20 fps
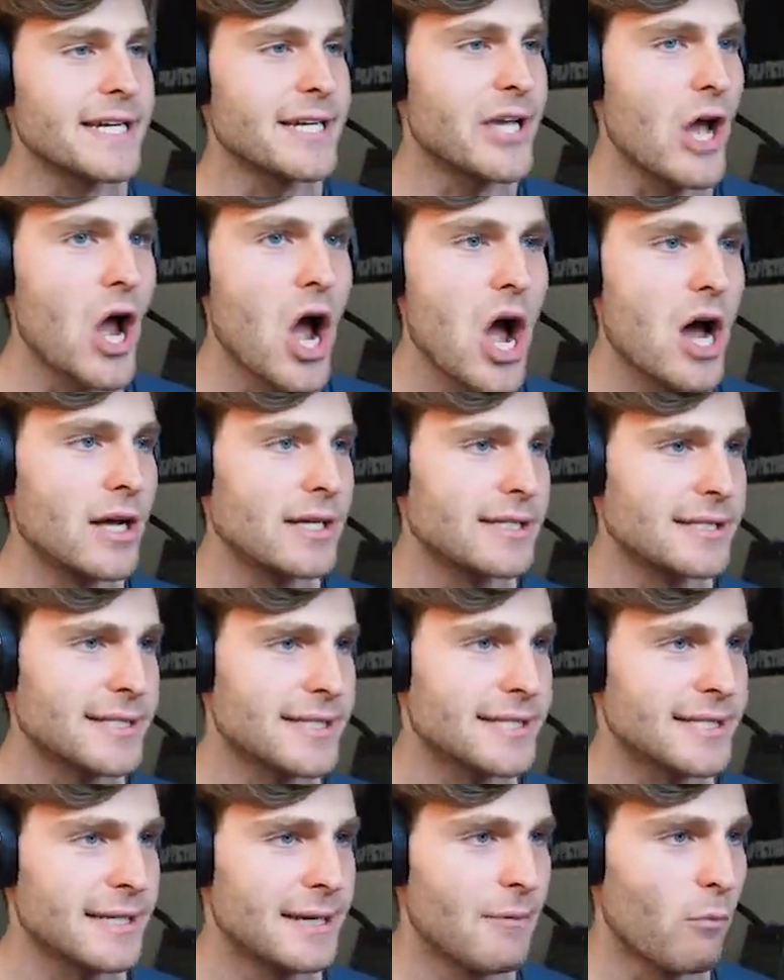and
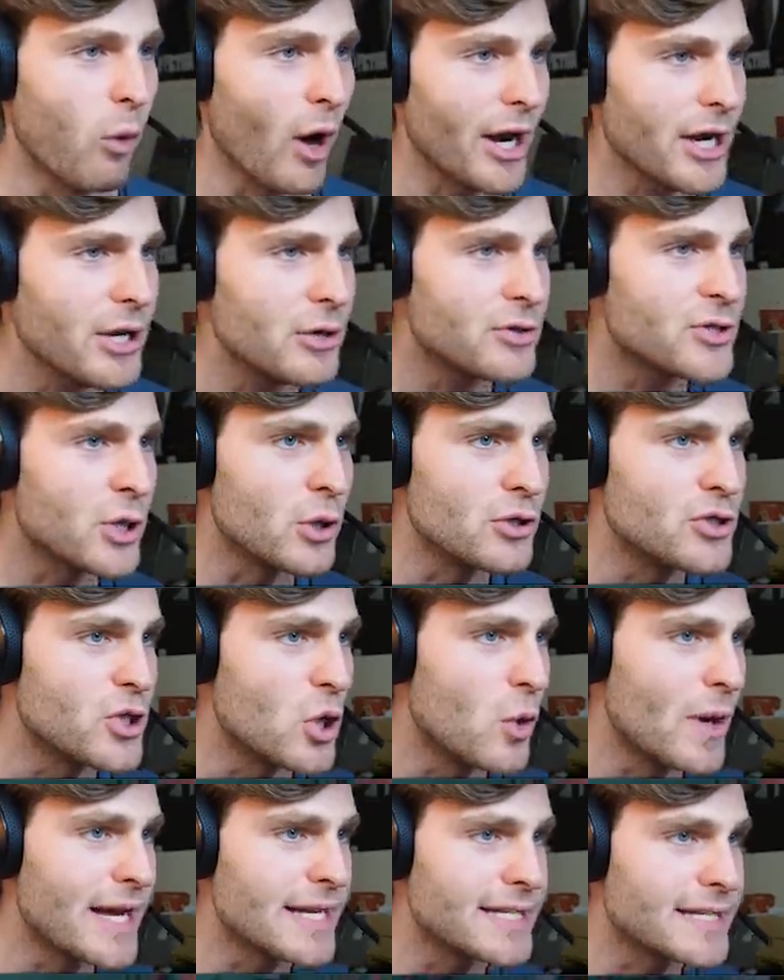girls! What are you two
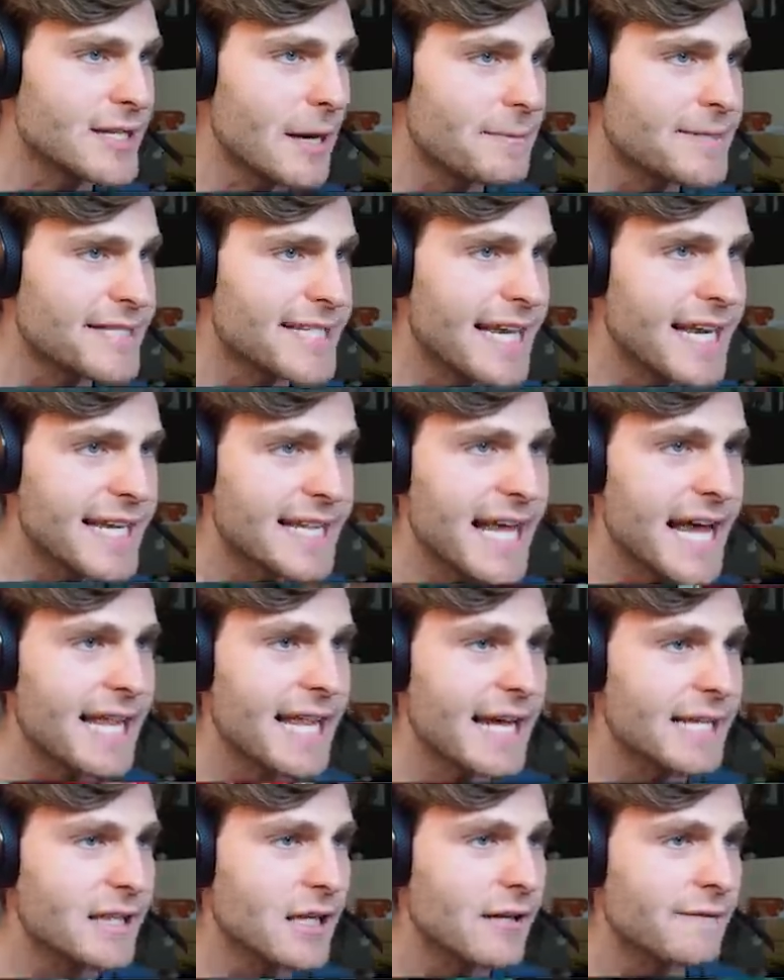doing? Stop sitting there
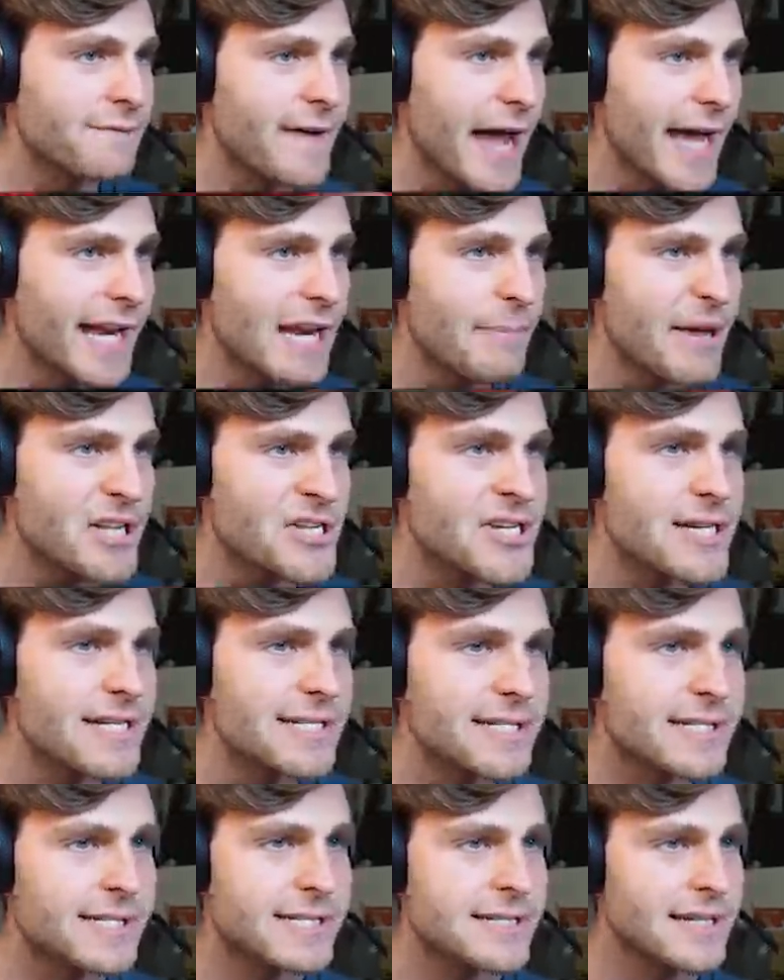like little faggoty
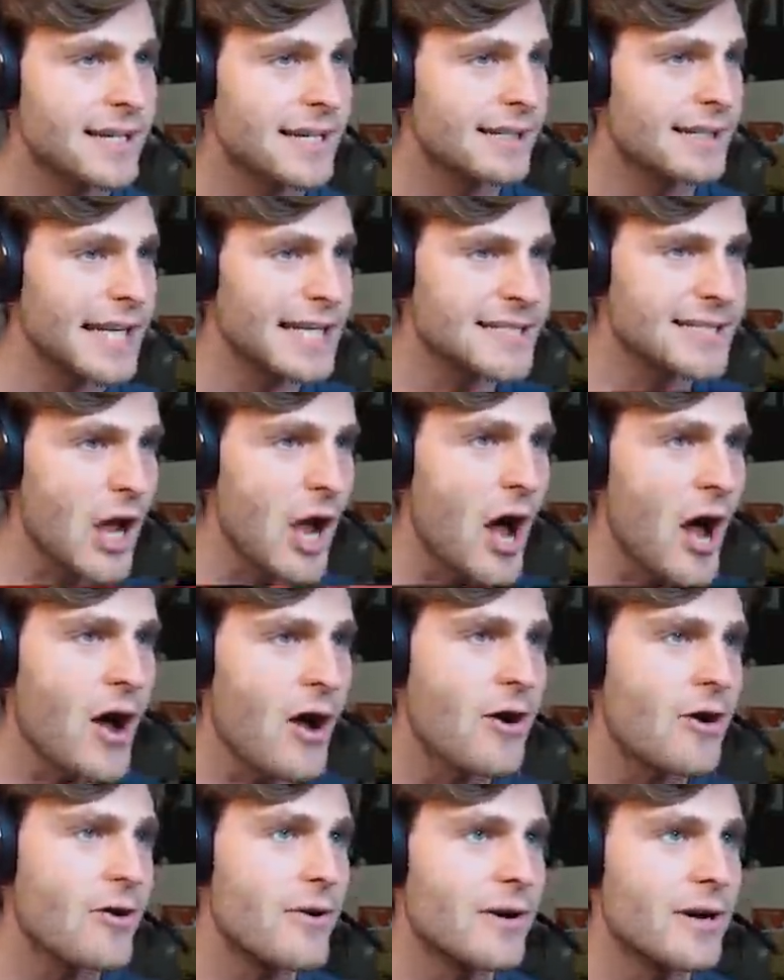bitches! Let's
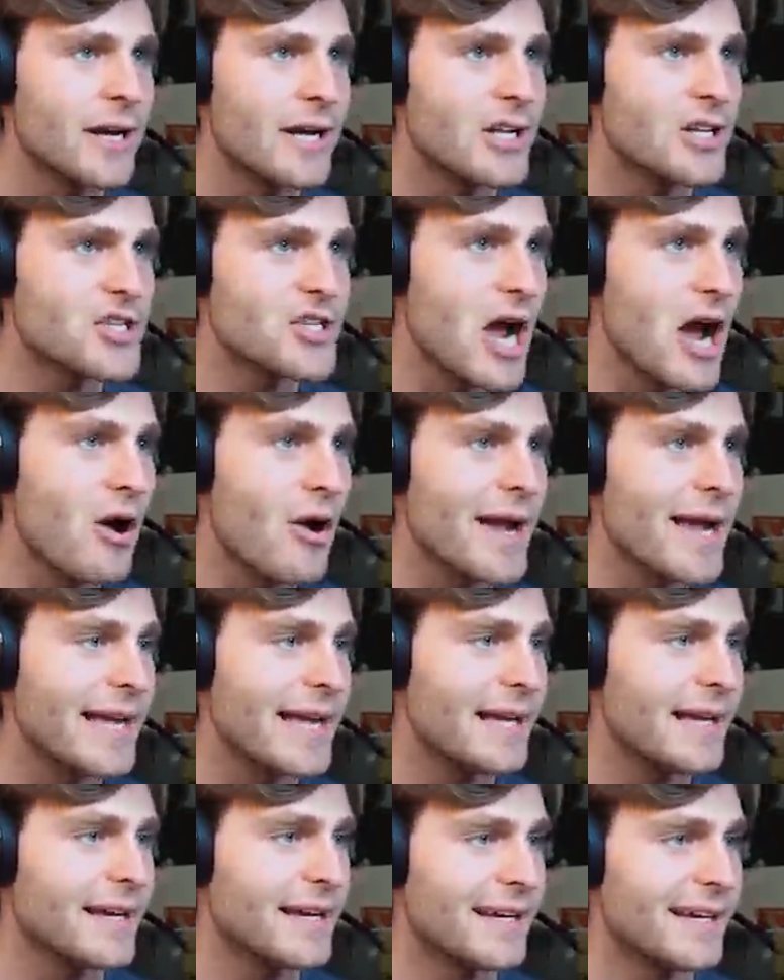go! Joey!
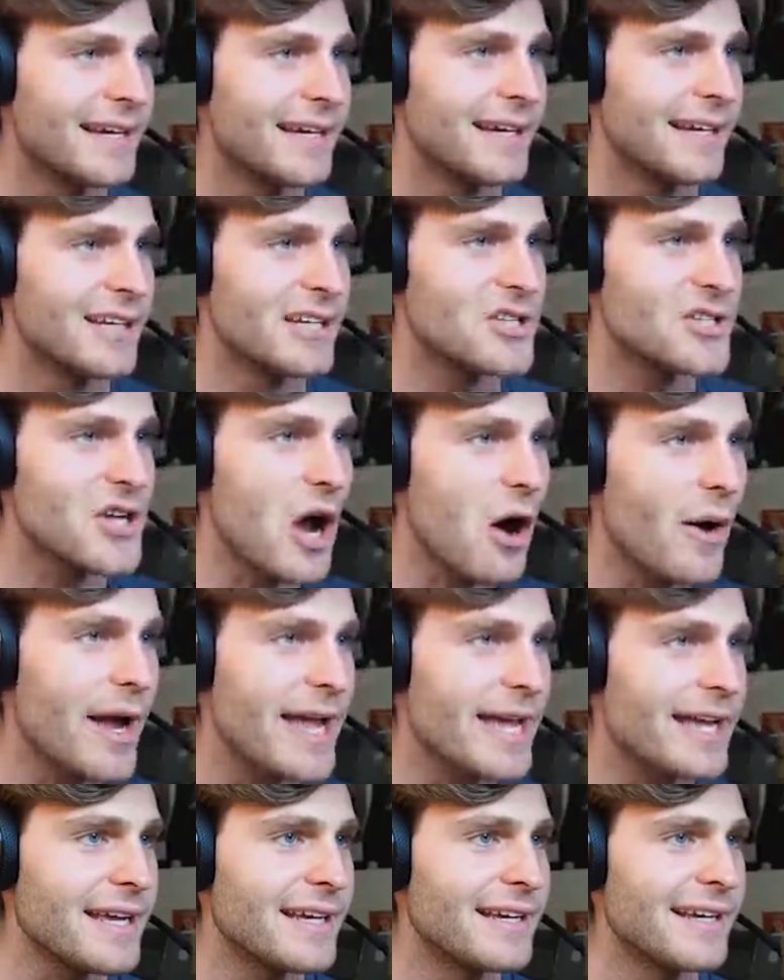
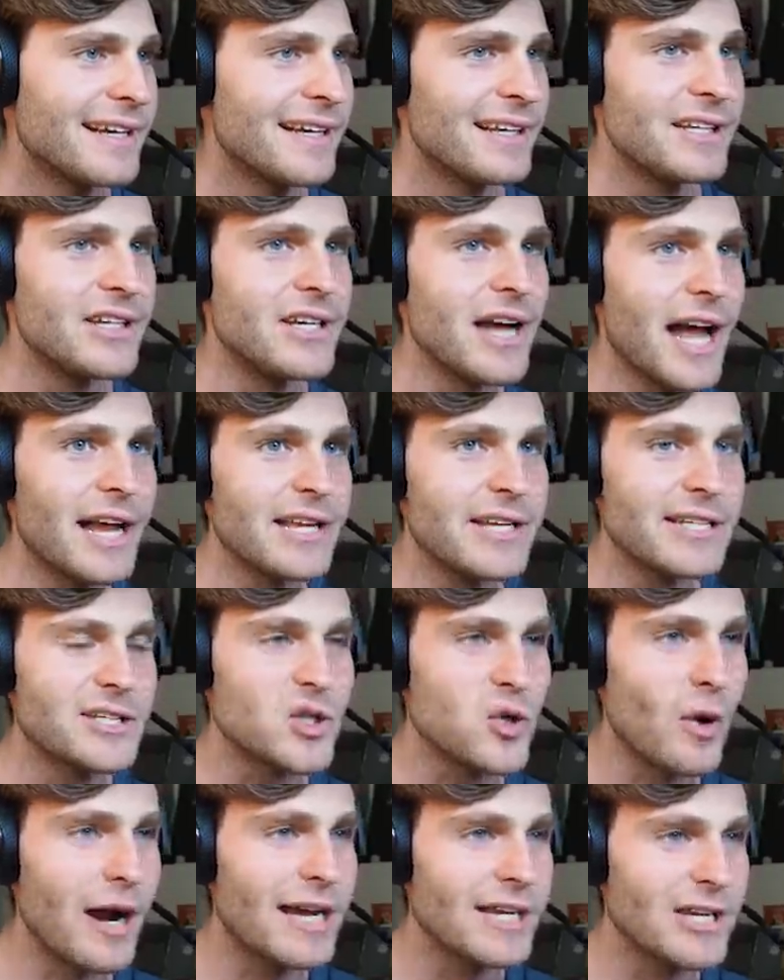Joey! Yeah, it's
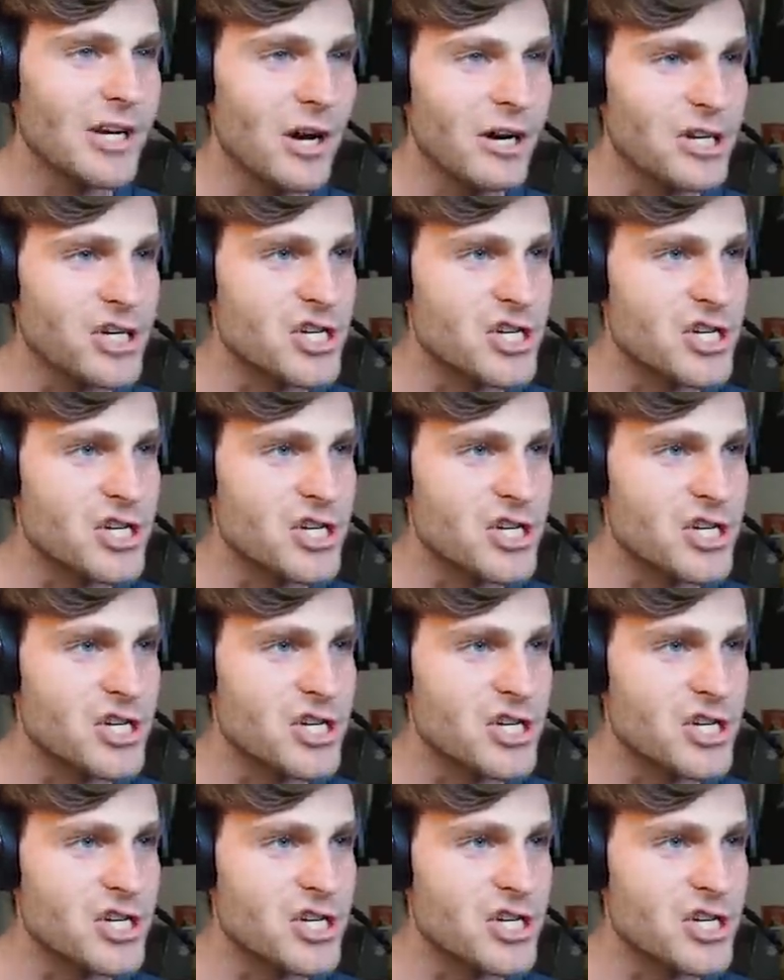great you got a